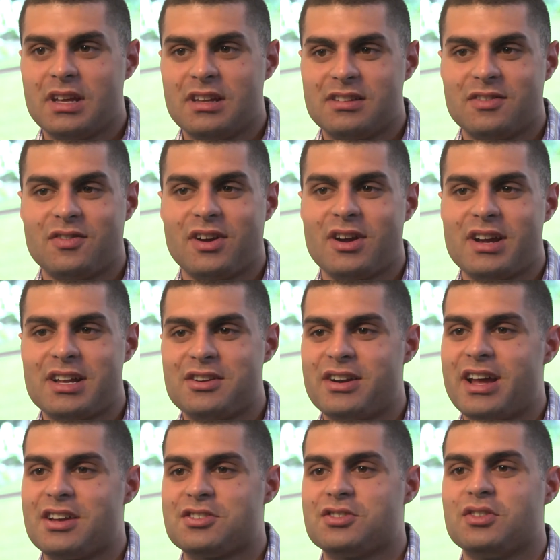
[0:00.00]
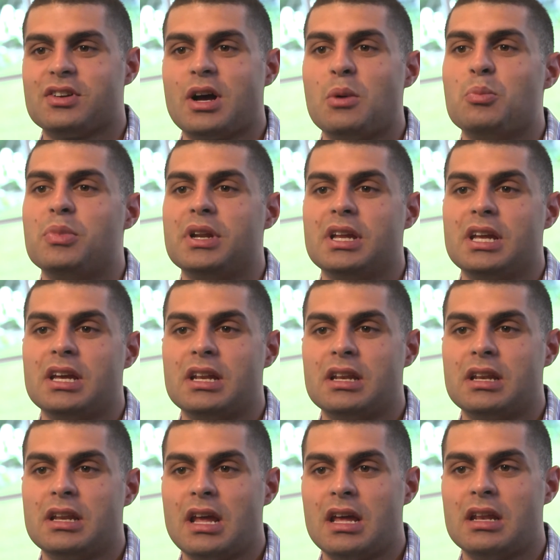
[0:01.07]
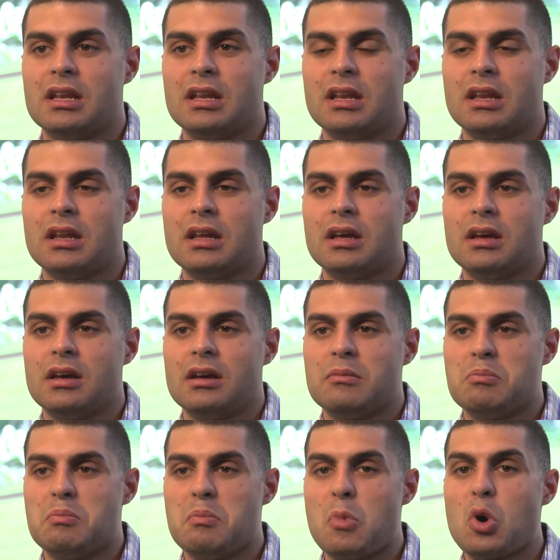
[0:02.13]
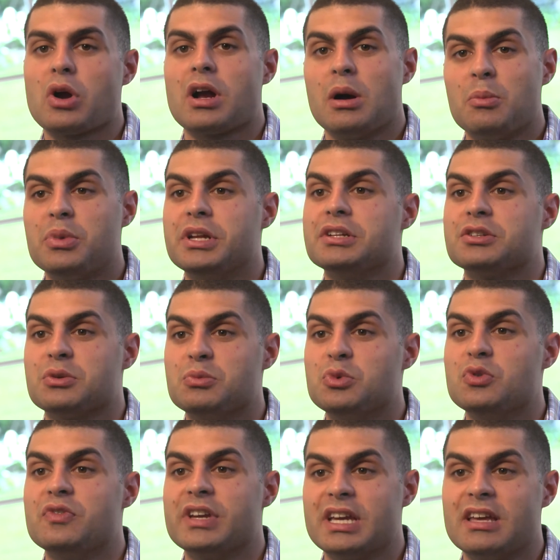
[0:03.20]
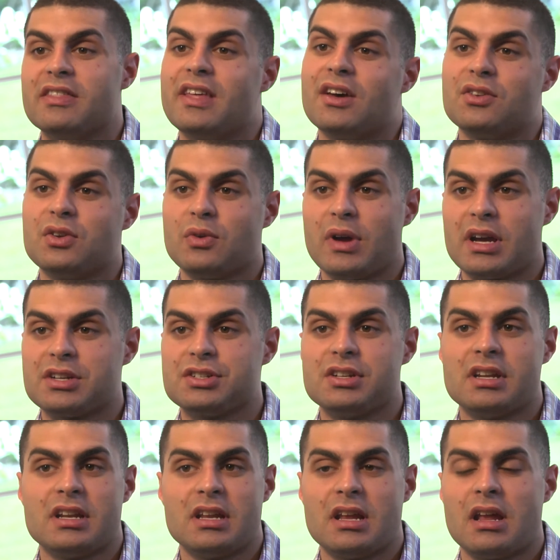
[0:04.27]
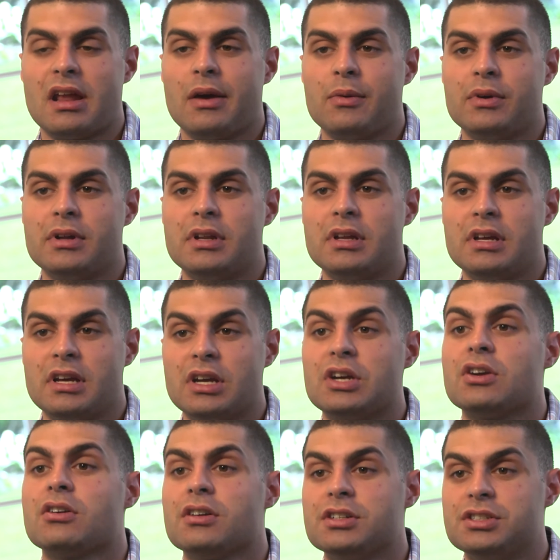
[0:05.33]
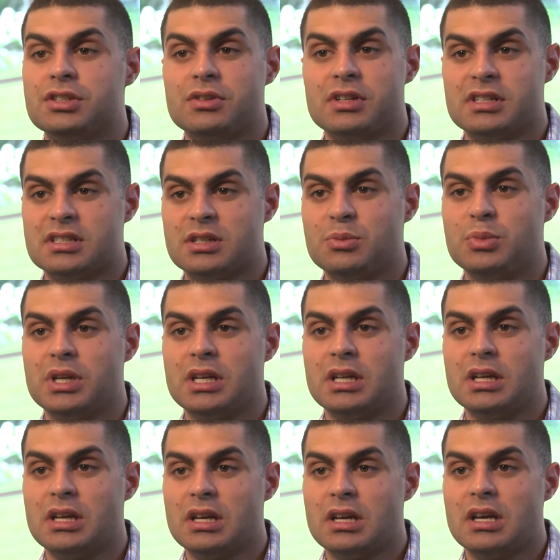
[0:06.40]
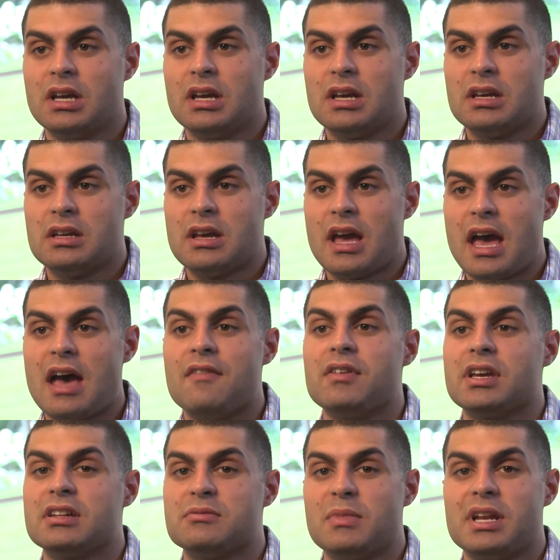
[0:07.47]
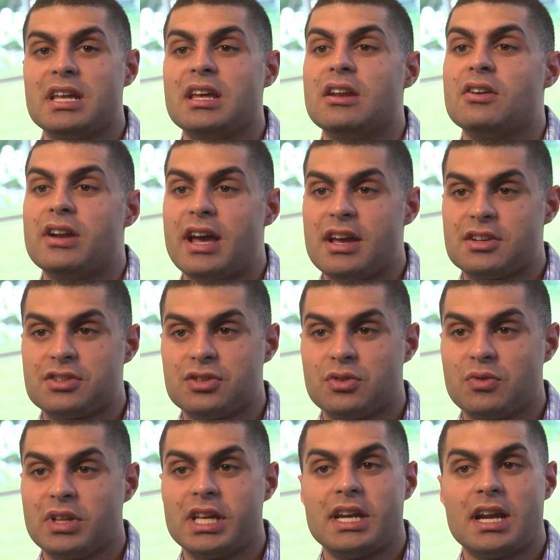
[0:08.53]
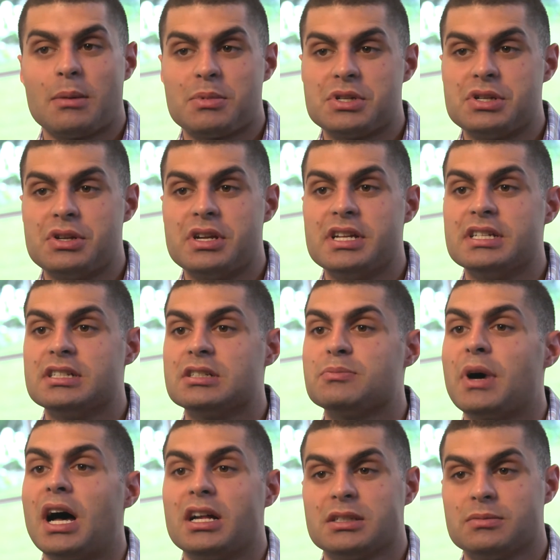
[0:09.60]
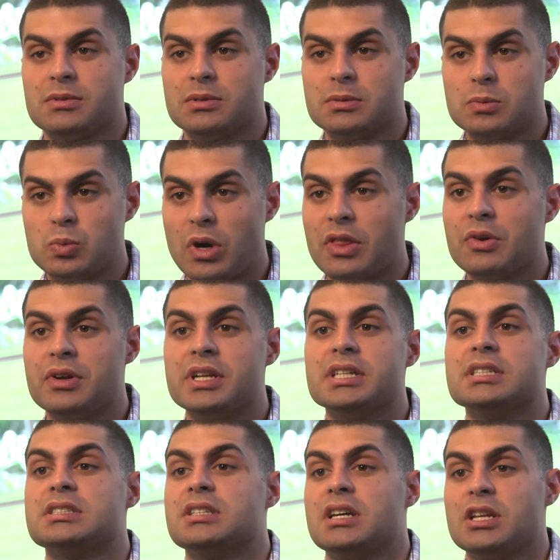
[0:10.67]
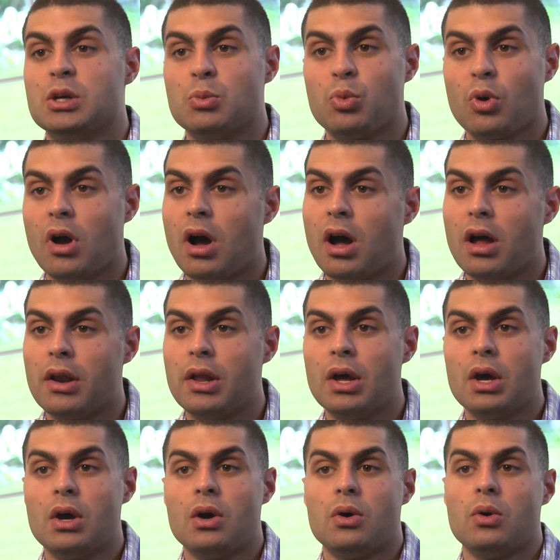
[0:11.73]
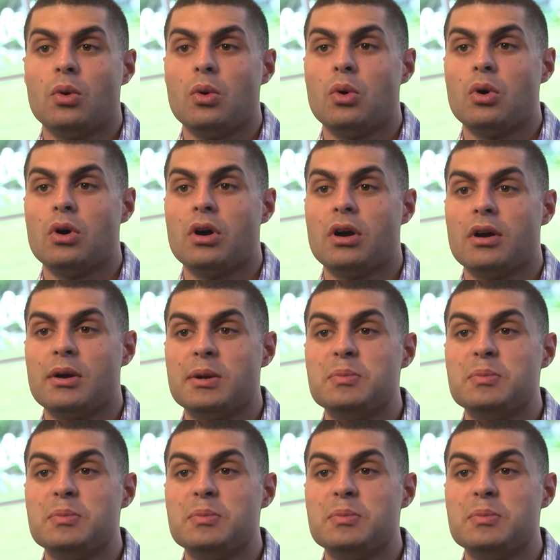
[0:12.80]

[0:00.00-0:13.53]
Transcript: It's a very international company and, and more companies are moving in that direction and I would encourage students to be having as many international related opportunities as possible, whether it is study abroad or